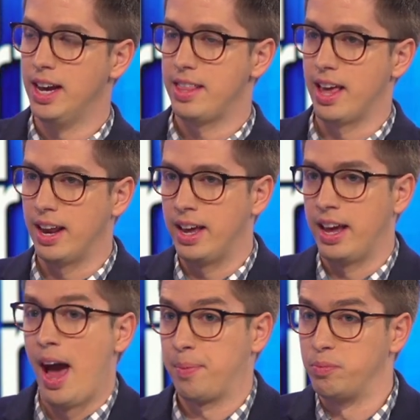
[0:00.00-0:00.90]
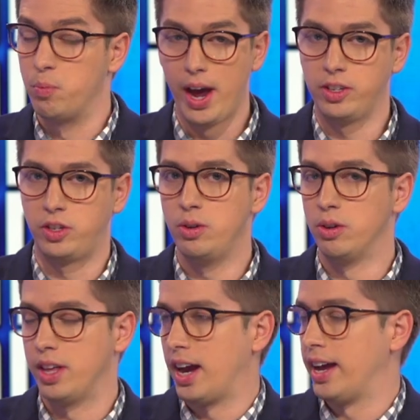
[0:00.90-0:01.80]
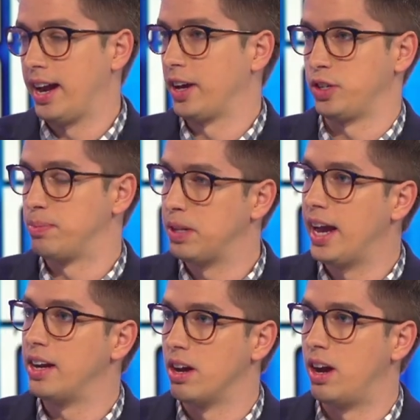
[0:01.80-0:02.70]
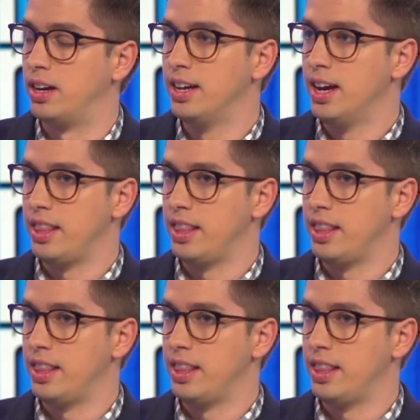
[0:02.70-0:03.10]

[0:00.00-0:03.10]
that it happened way sooner than I had actually planned on.